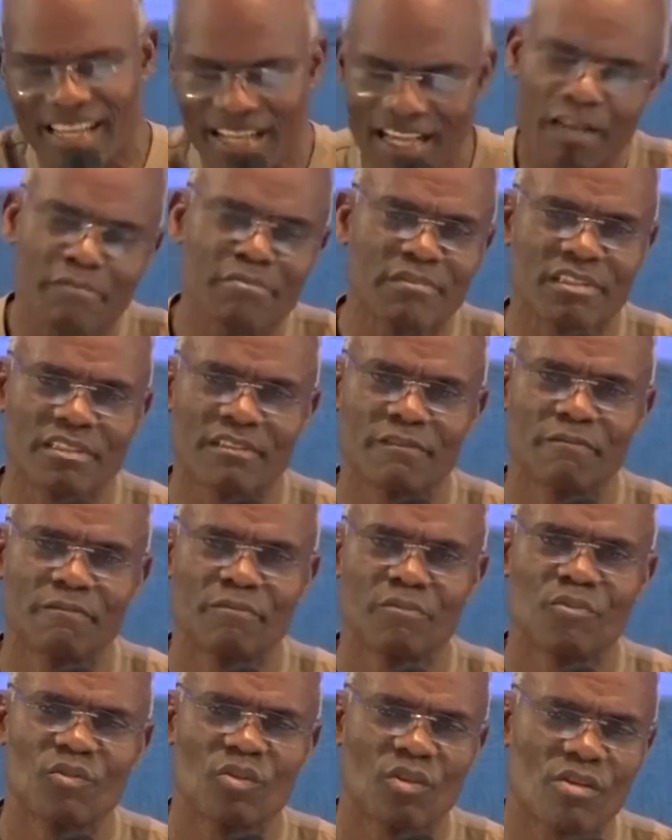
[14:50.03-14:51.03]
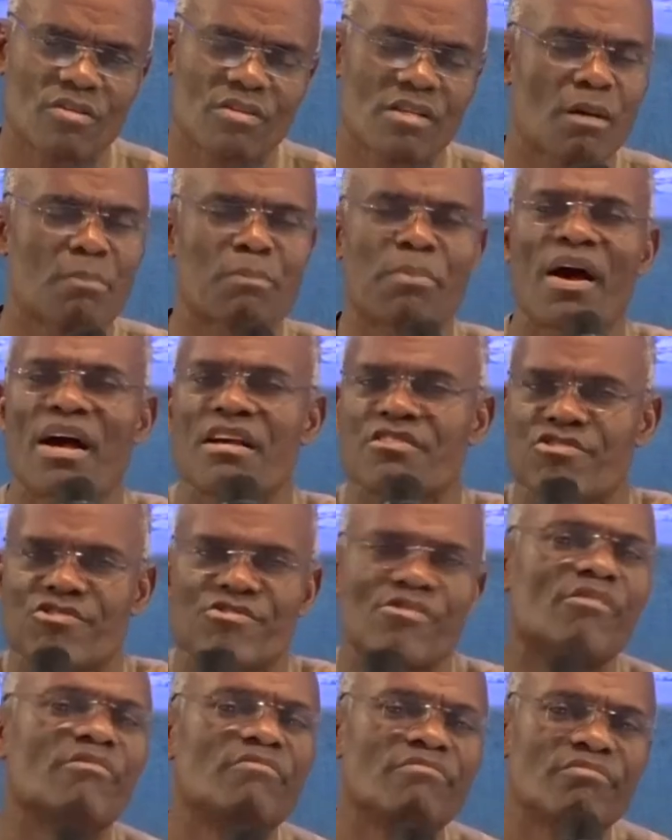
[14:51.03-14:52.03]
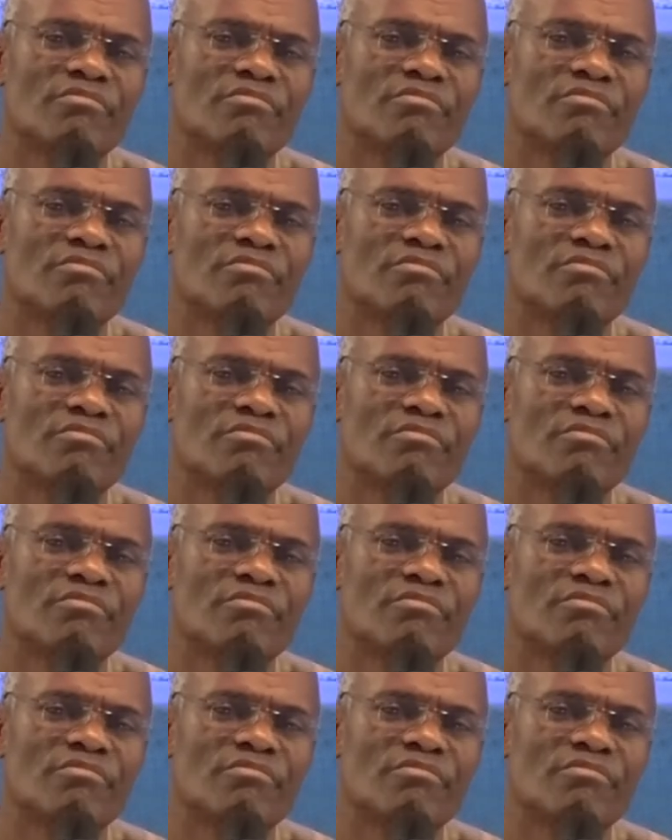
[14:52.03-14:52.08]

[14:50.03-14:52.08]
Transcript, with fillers: kept. Is that pastor?